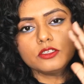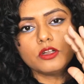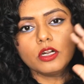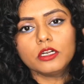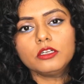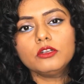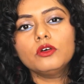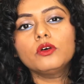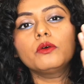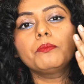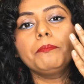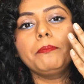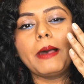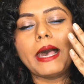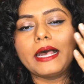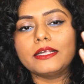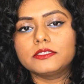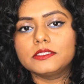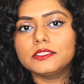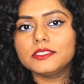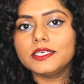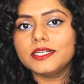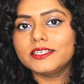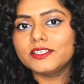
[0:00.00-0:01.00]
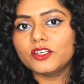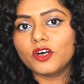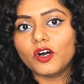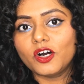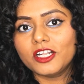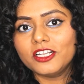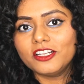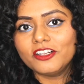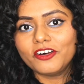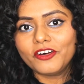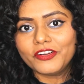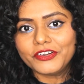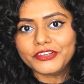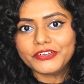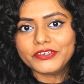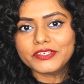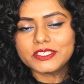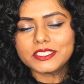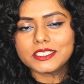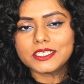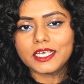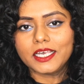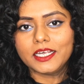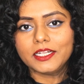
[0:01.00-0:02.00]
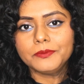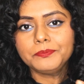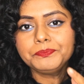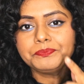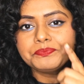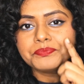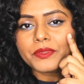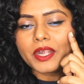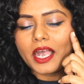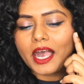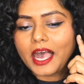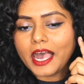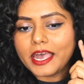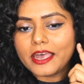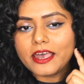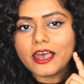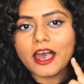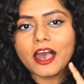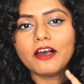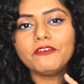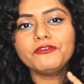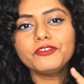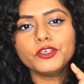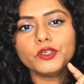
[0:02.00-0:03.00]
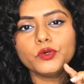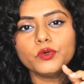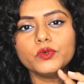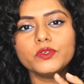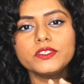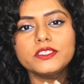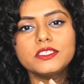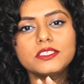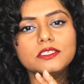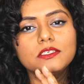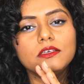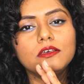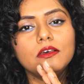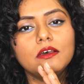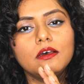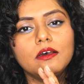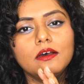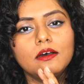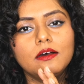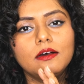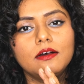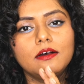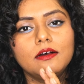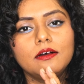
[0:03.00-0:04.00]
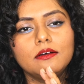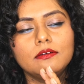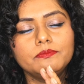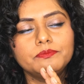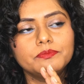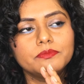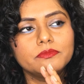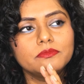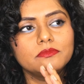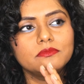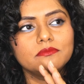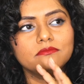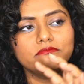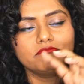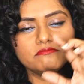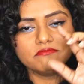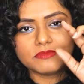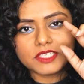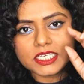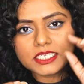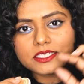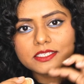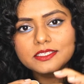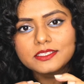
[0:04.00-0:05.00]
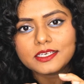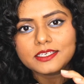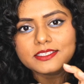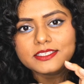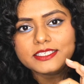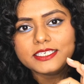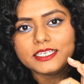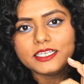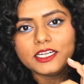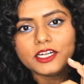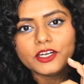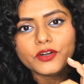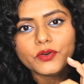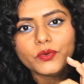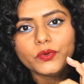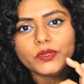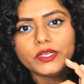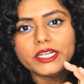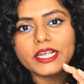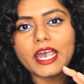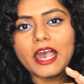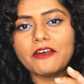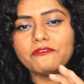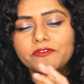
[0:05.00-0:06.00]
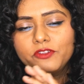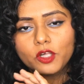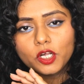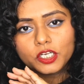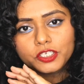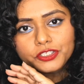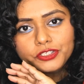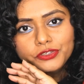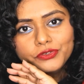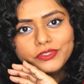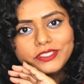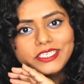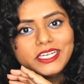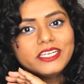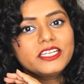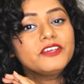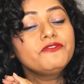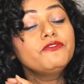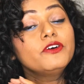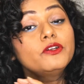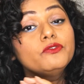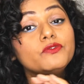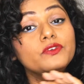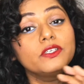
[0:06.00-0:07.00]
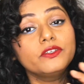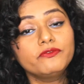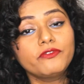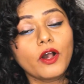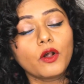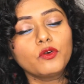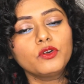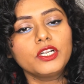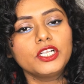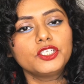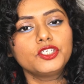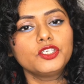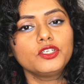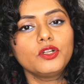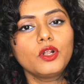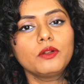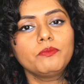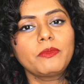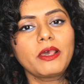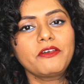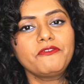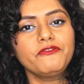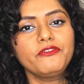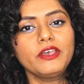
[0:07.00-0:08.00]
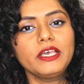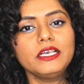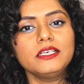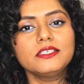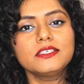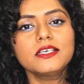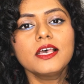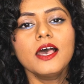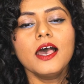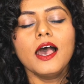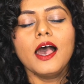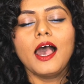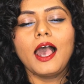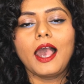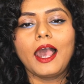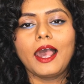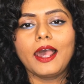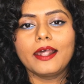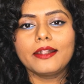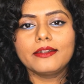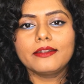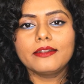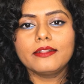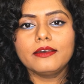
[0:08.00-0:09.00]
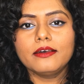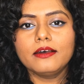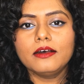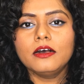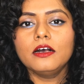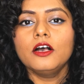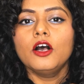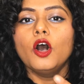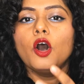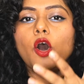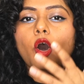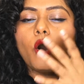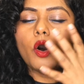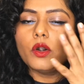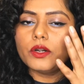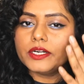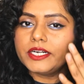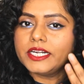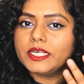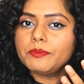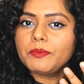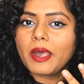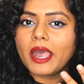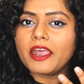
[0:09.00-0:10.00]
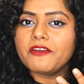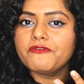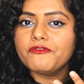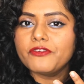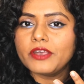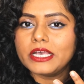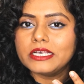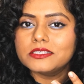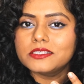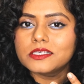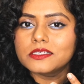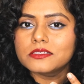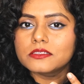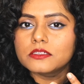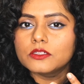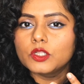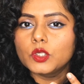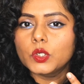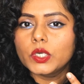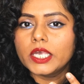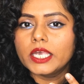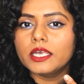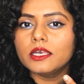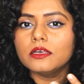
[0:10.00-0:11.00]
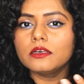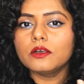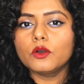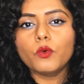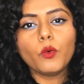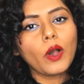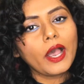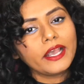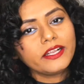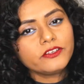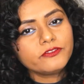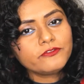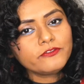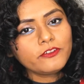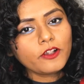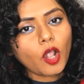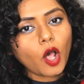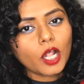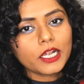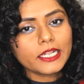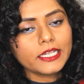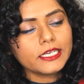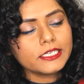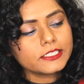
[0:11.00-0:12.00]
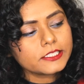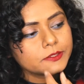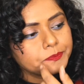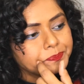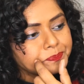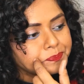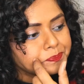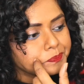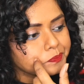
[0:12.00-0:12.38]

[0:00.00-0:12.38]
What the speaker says: look patchy at all on your skin. I have used this concealer only. I have not used any foundation on my face, and already my face is looking quite flawless.